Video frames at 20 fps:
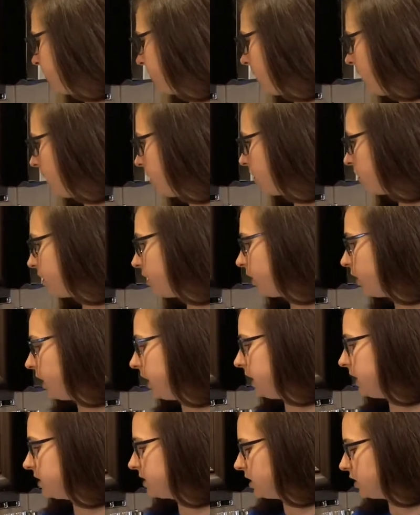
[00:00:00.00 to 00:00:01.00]
Other
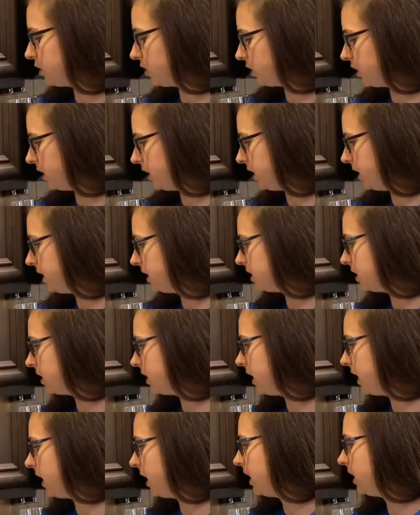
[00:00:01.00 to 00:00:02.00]
ingredients that you're gonna need
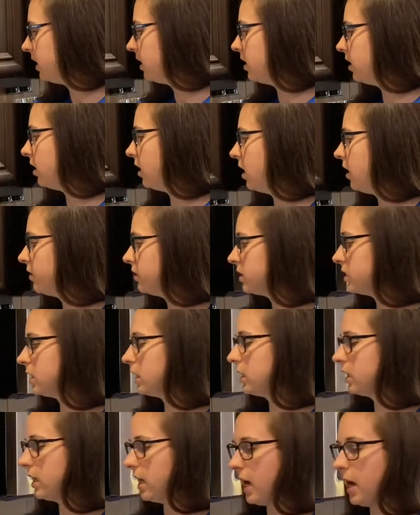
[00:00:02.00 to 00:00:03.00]
today, obviously
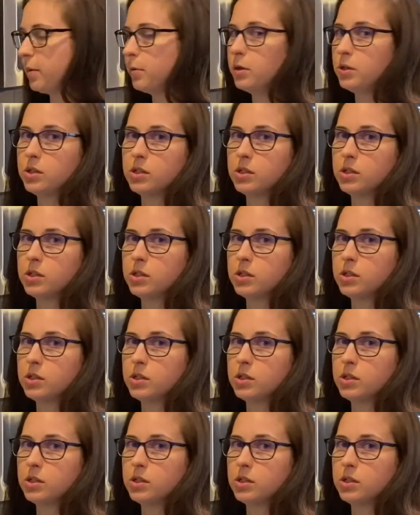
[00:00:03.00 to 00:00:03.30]
cabbage.